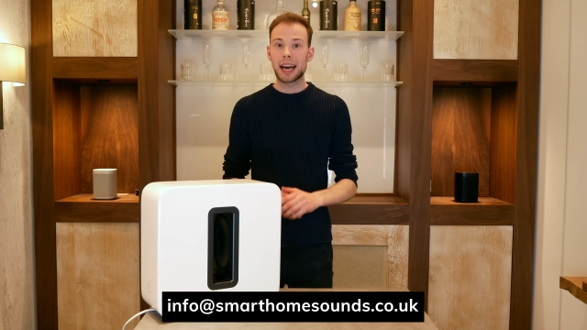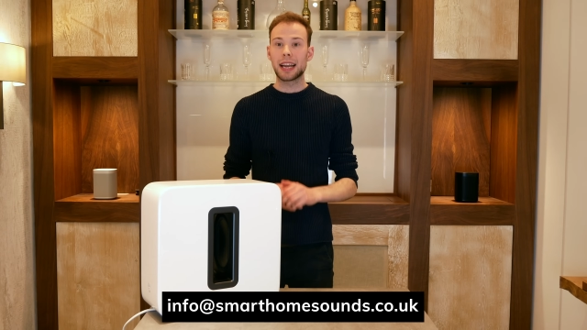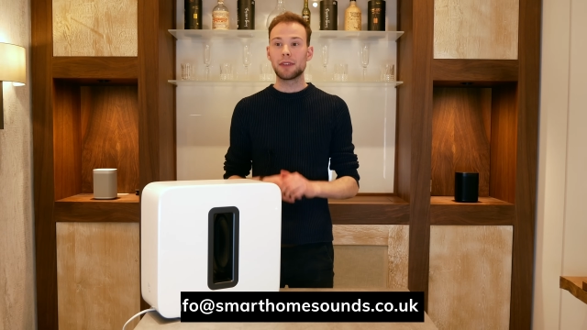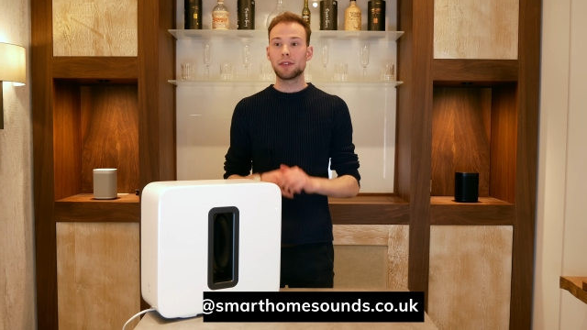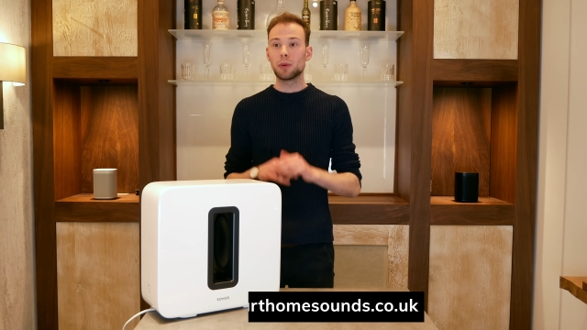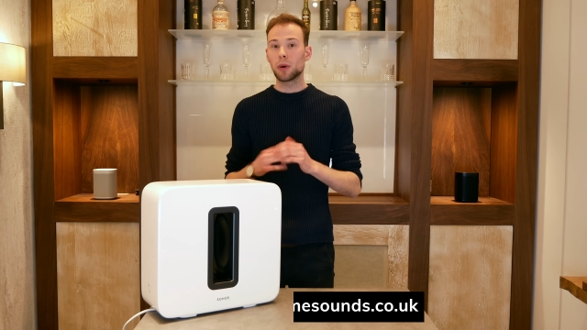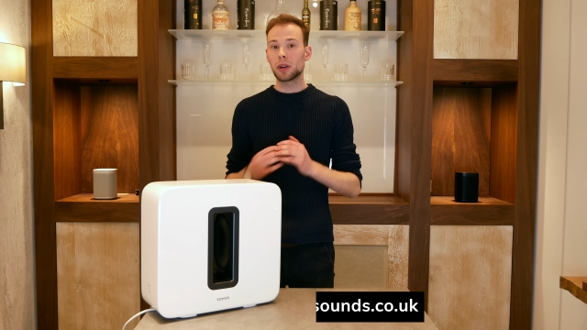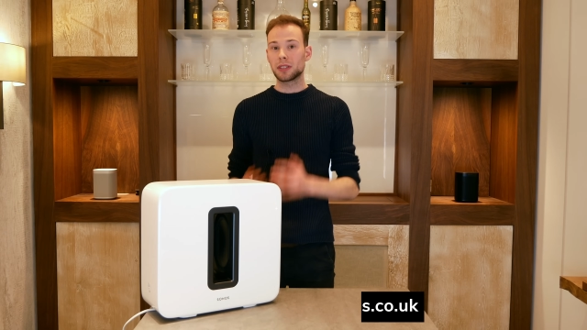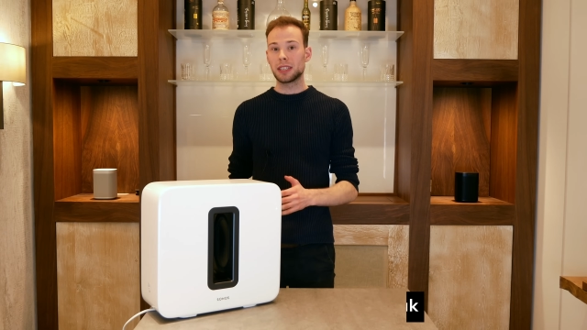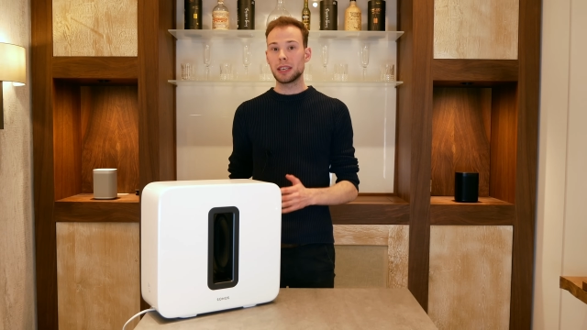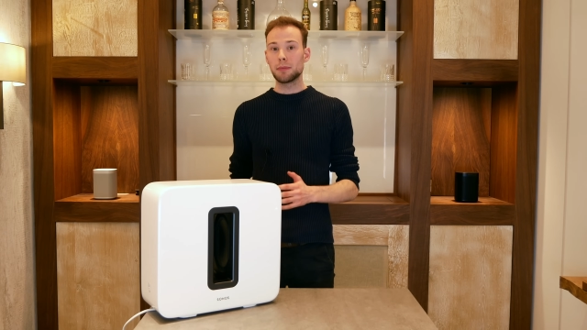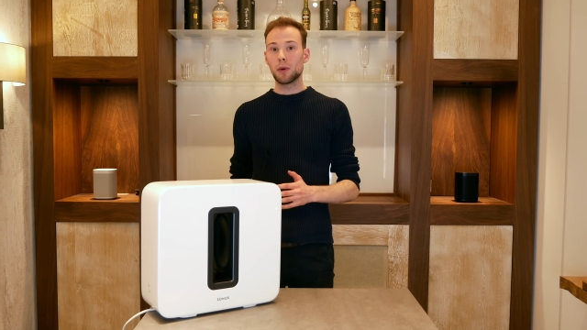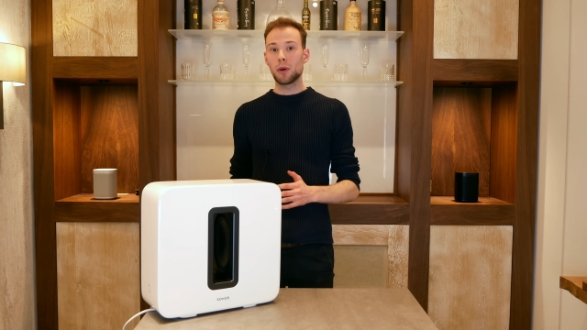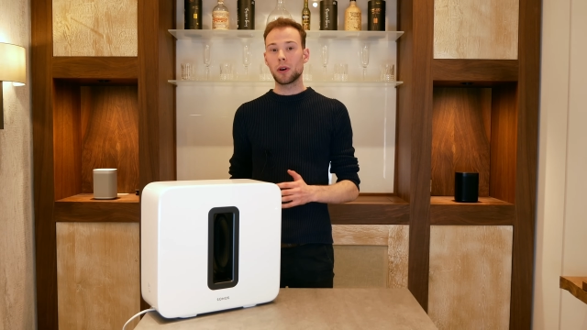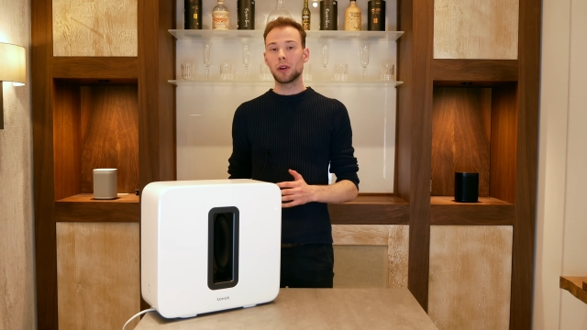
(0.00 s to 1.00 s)
and if you want to
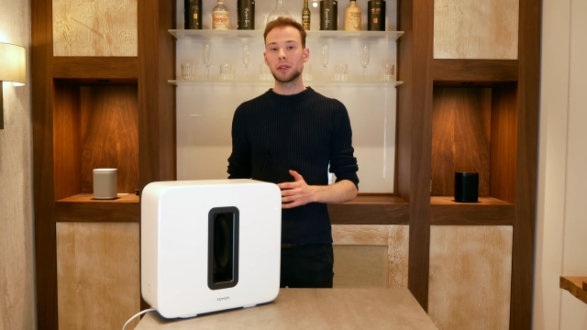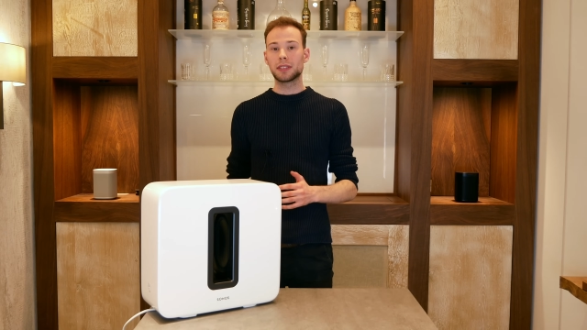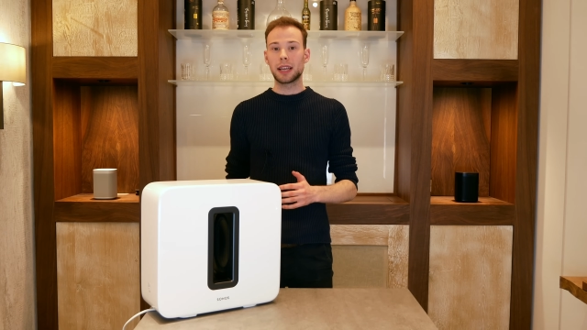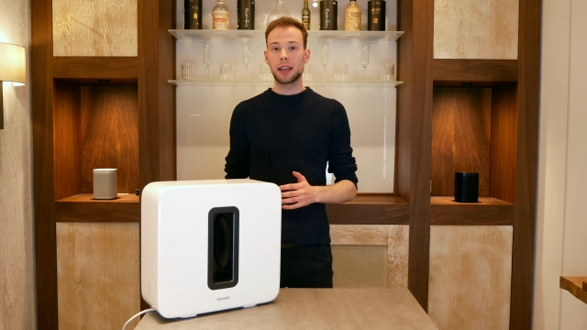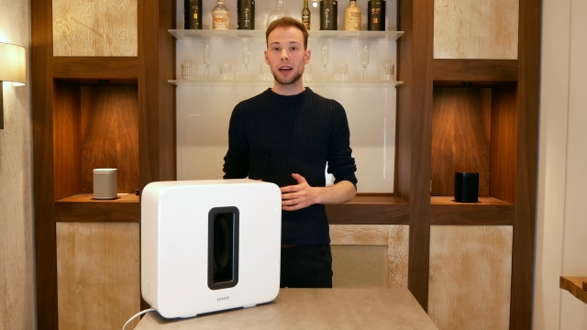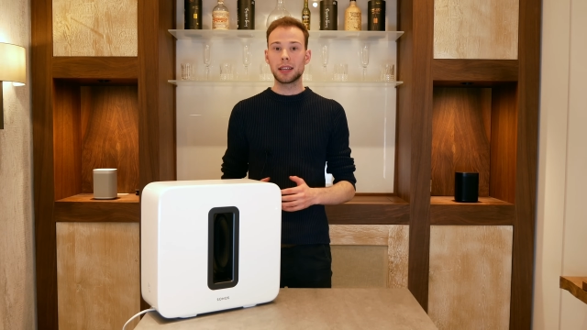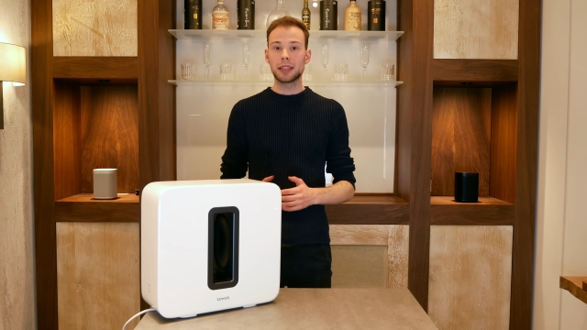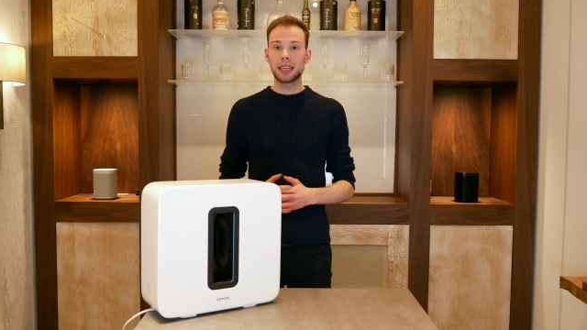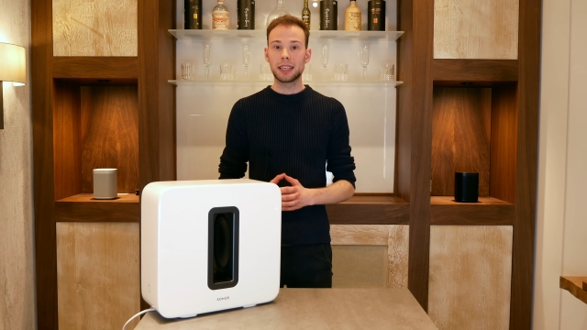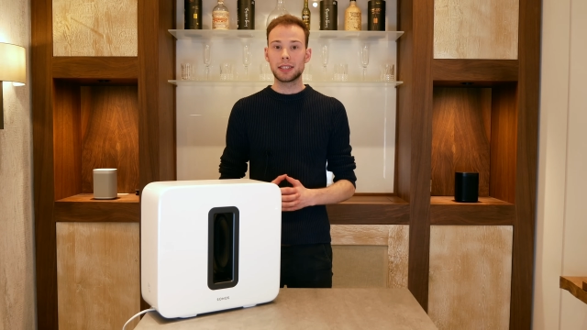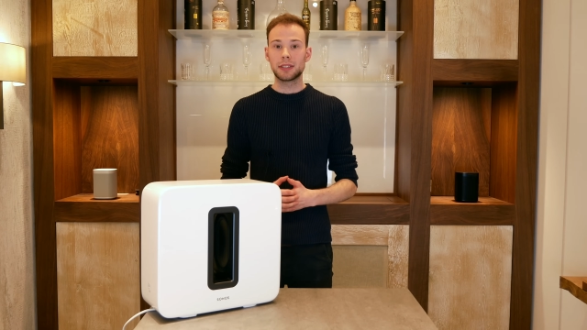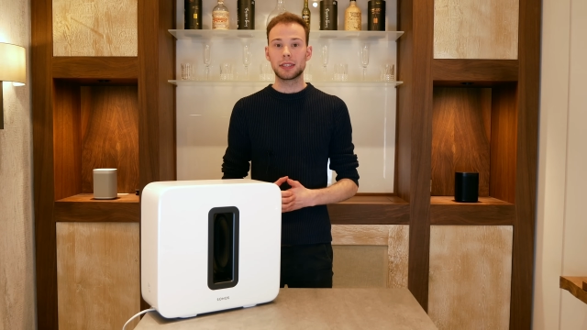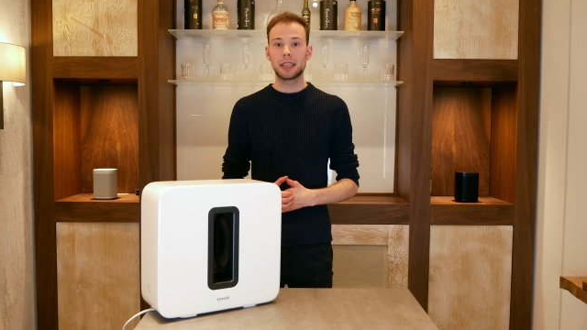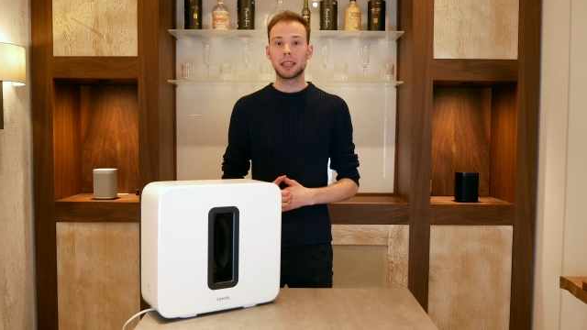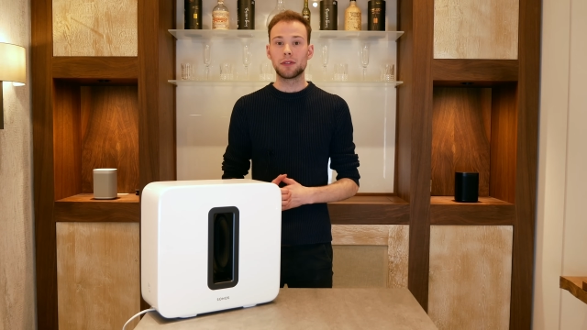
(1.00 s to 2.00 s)
see more content like this